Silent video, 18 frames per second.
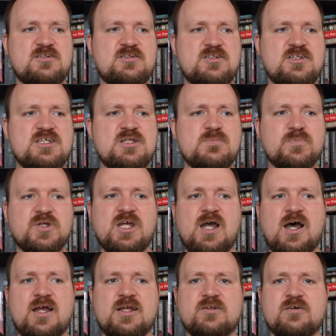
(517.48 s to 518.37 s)
deep
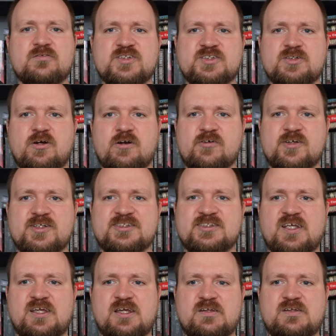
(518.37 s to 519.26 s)
kind of
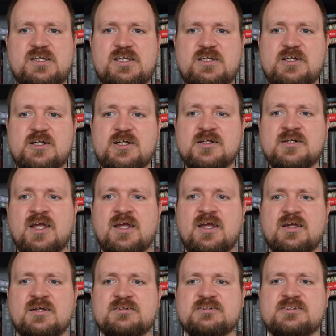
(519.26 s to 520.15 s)
stories in here,
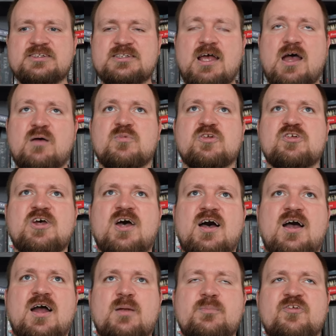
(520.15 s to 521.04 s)

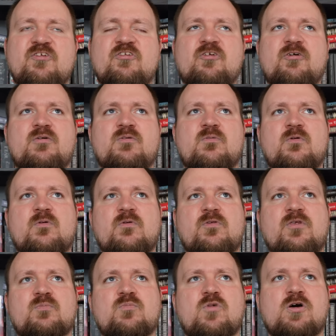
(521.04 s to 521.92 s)
sometimes
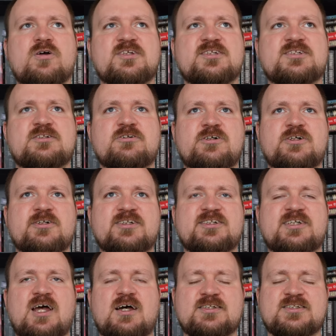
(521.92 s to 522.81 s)
the
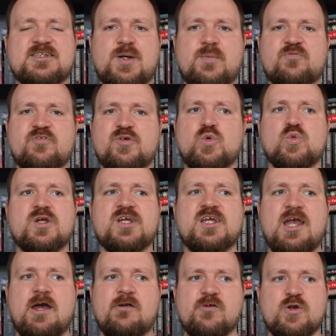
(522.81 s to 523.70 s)
monsters are something we
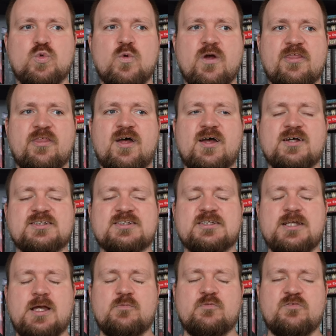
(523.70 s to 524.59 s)
carry with us,
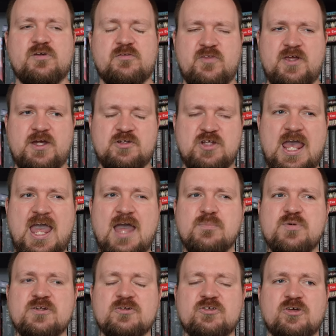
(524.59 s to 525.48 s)
something that
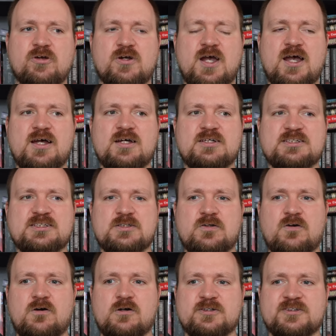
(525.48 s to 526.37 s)
happened to us
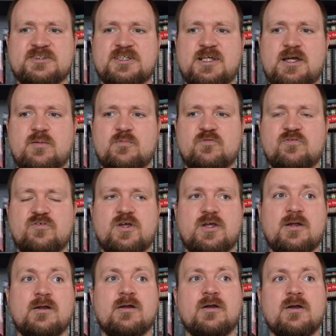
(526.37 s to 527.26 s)
or
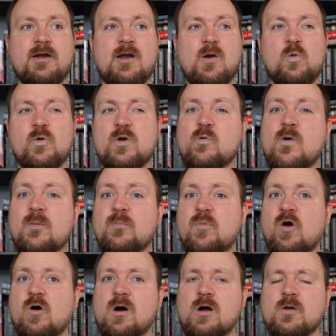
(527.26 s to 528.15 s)
something we were
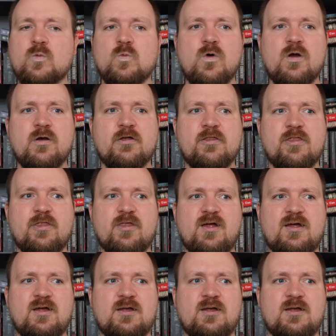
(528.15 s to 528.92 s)
born with,